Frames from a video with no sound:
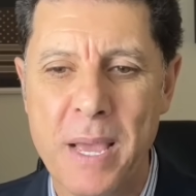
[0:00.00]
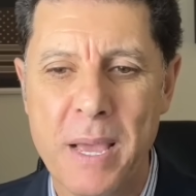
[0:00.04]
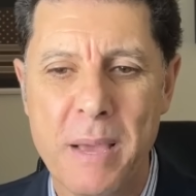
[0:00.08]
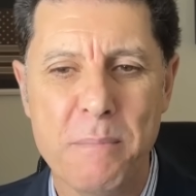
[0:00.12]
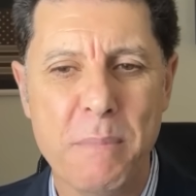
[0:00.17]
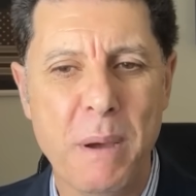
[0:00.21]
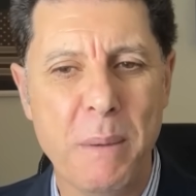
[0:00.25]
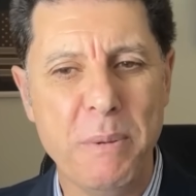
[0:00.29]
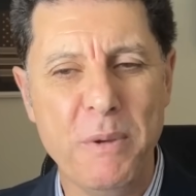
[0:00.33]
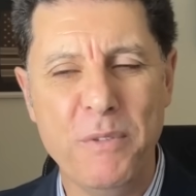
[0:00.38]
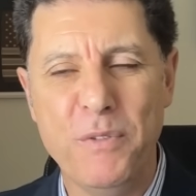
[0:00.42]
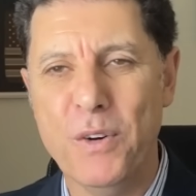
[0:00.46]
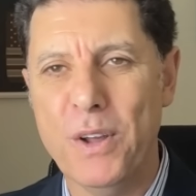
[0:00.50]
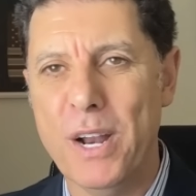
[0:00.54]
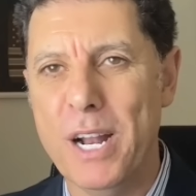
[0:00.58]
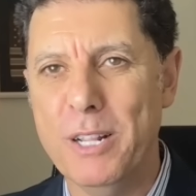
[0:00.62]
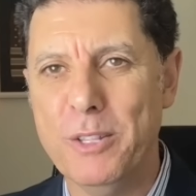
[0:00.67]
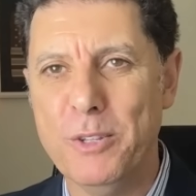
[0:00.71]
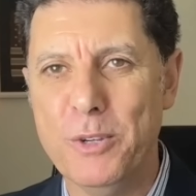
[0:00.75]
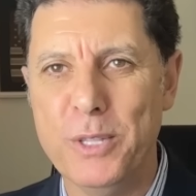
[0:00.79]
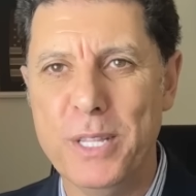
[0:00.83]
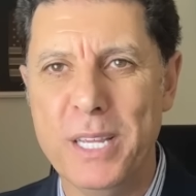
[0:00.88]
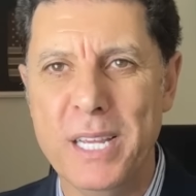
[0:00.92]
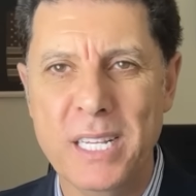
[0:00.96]
But before i
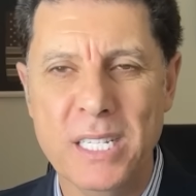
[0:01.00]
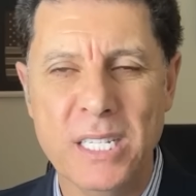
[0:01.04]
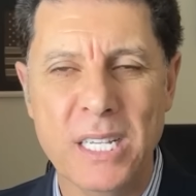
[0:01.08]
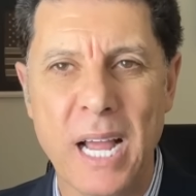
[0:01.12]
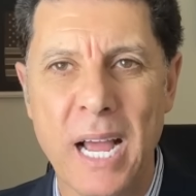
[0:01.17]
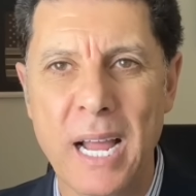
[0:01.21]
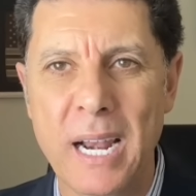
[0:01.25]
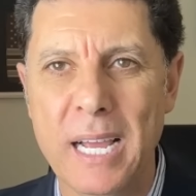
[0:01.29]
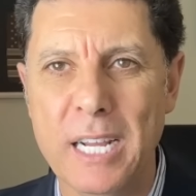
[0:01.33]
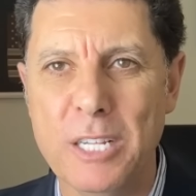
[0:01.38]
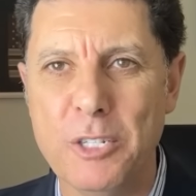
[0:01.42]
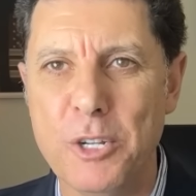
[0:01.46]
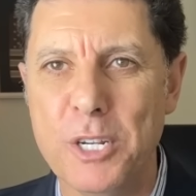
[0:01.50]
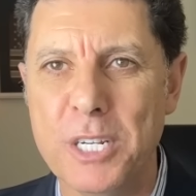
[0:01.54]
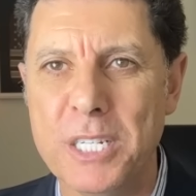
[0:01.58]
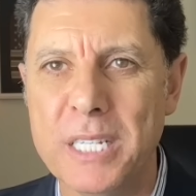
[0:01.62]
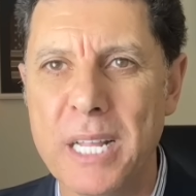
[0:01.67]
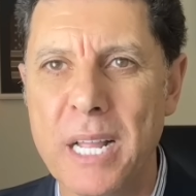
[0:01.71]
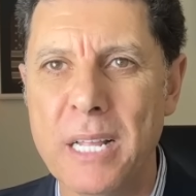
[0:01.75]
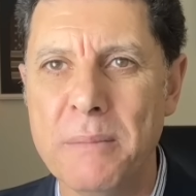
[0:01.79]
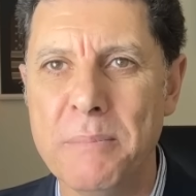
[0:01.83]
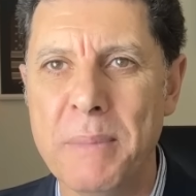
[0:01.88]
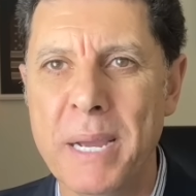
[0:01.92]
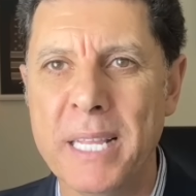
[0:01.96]
do this, I'd like to
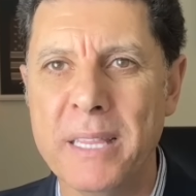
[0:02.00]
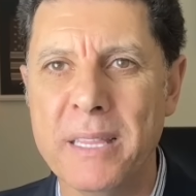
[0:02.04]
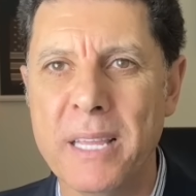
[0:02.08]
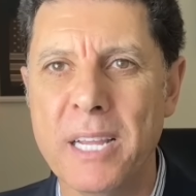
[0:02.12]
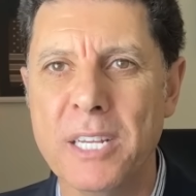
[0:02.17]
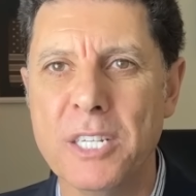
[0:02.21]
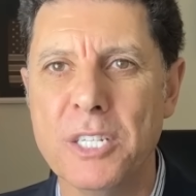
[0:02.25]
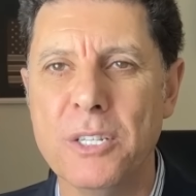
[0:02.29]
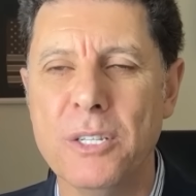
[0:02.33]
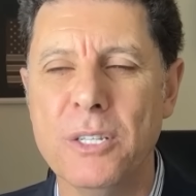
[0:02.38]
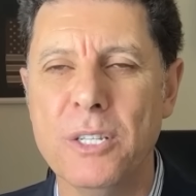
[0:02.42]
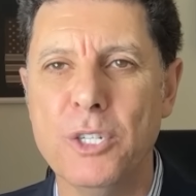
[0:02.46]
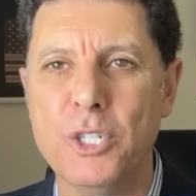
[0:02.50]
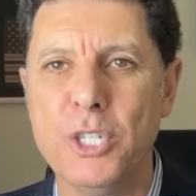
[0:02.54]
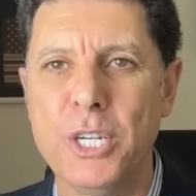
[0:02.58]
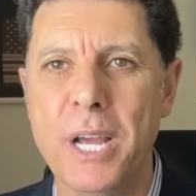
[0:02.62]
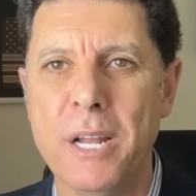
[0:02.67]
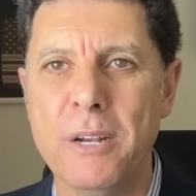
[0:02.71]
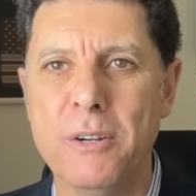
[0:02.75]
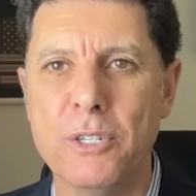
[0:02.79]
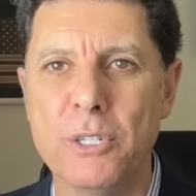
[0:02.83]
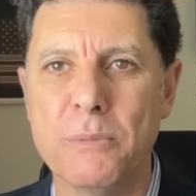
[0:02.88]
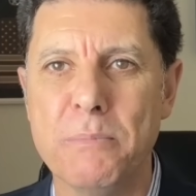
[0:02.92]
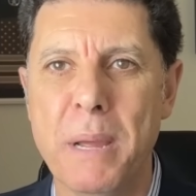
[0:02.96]
extend my thanks to the
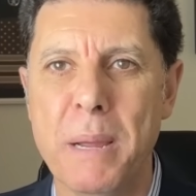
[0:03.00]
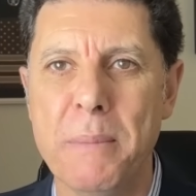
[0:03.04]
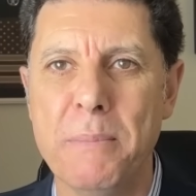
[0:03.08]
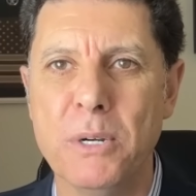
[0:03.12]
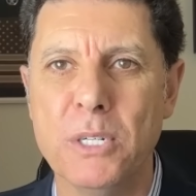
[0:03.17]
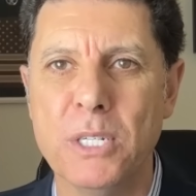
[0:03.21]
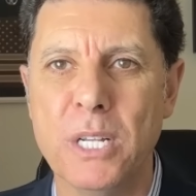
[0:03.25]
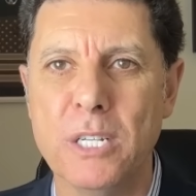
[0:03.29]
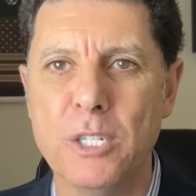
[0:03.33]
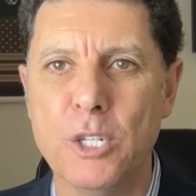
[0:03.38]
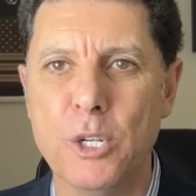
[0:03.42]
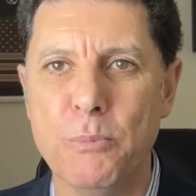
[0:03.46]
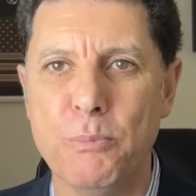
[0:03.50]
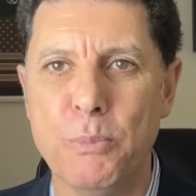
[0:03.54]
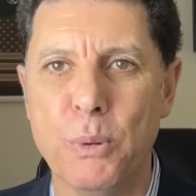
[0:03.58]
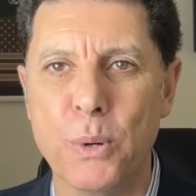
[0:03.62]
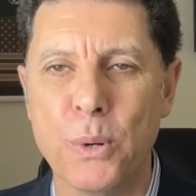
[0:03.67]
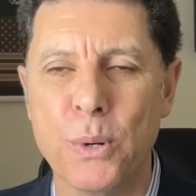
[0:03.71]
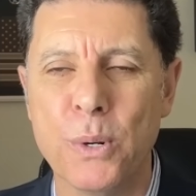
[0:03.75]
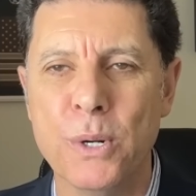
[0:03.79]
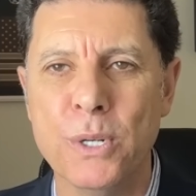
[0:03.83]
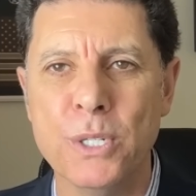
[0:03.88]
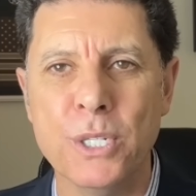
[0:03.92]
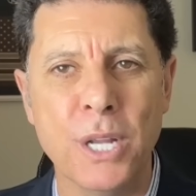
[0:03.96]
channel's members and
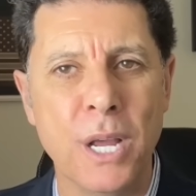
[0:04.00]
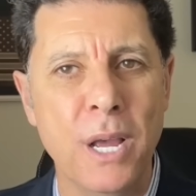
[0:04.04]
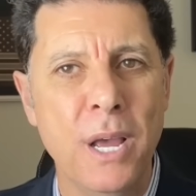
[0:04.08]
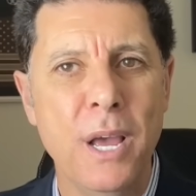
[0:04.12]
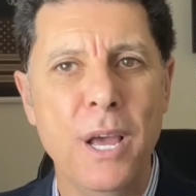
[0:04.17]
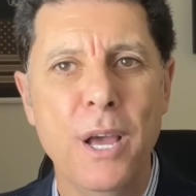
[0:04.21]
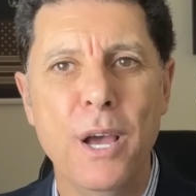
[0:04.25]
supporters.